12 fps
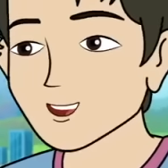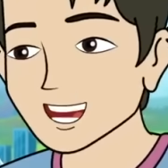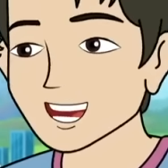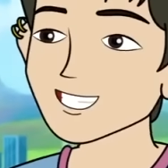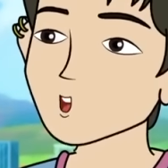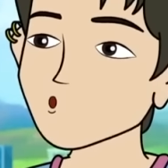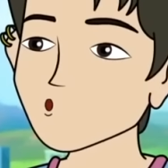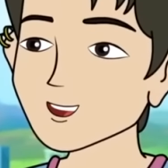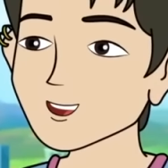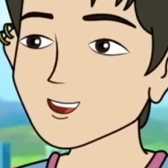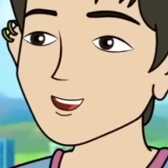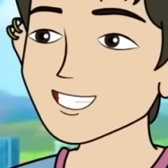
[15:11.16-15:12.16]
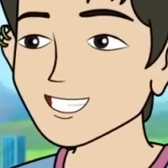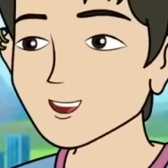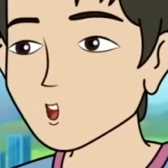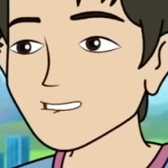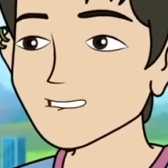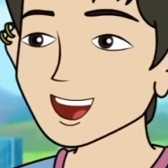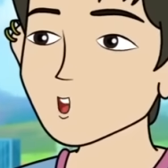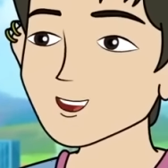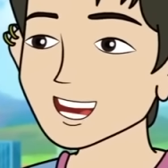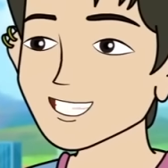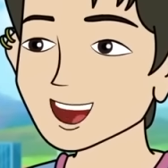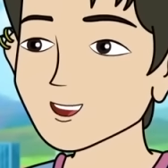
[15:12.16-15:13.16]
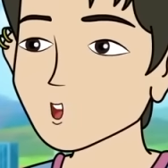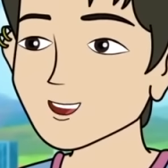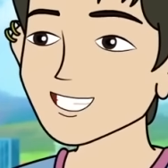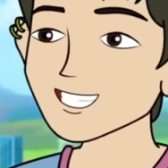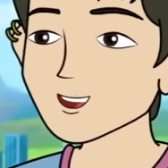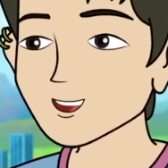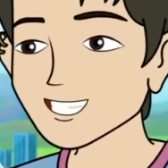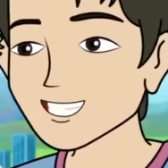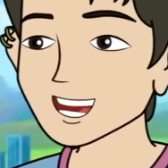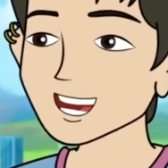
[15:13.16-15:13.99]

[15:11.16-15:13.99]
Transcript: As we grow, we may feel stressed with the